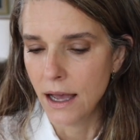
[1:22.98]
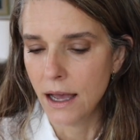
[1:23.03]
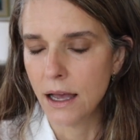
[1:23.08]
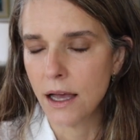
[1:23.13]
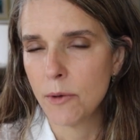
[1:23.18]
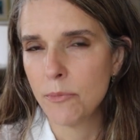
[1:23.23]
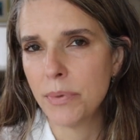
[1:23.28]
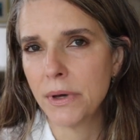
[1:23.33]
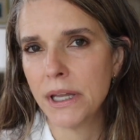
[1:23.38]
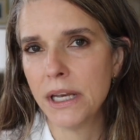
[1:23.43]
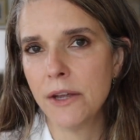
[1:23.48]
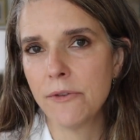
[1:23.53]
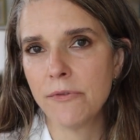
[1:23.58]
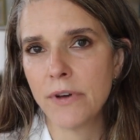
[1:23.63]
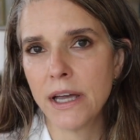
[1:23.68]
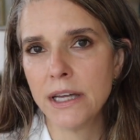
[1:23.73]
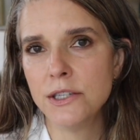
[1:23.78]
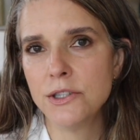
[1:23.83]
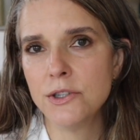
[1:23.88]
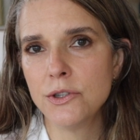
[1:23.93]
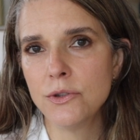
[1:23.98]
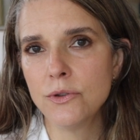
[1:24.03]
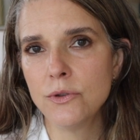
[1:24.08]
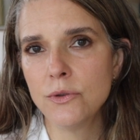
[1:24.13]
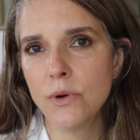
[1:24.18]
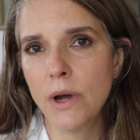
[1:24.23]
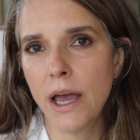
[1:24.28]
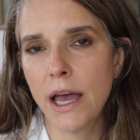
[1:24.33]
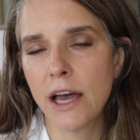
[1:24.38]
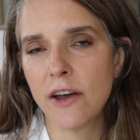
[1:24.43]
But if I
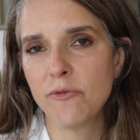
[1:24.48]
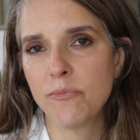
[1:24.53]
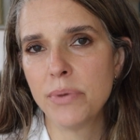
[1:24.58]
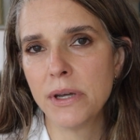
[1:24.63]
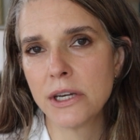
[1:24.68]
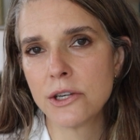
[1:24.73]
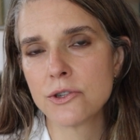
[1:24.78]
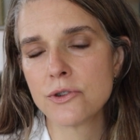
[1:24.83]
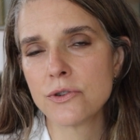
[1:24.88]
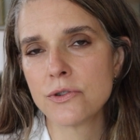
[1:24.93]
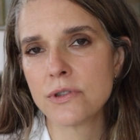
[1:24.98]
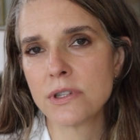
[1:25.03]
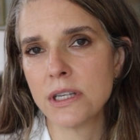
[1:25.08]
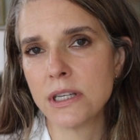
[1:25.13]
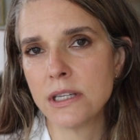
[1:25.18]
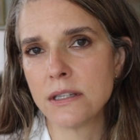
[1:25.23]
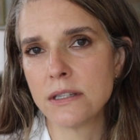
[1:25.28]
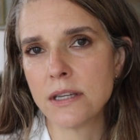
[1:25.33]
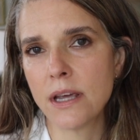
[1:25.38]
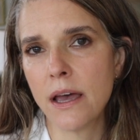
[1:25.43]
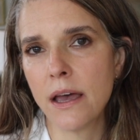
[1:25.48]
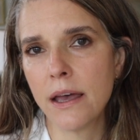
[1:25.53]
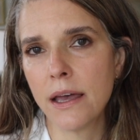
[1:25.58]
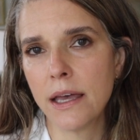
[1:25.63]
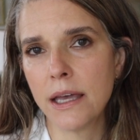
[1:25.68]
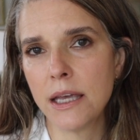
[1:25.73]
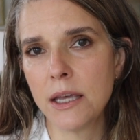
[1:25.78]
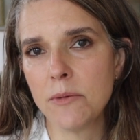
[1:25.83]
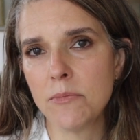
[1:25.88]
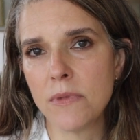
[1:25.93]
do have pictures in
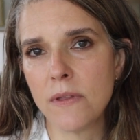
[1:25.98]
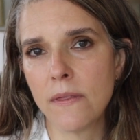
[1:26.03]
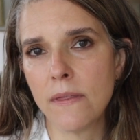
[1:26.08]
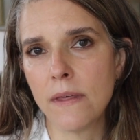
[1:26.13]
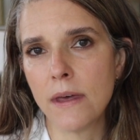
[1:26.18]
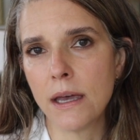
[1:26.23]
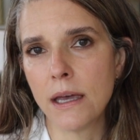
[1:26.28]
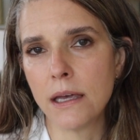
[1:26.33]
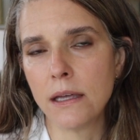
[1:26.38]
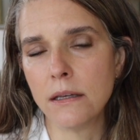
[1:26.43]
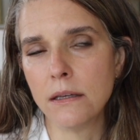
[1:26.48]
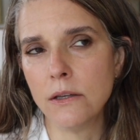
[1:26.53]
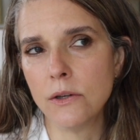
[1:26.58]
time that,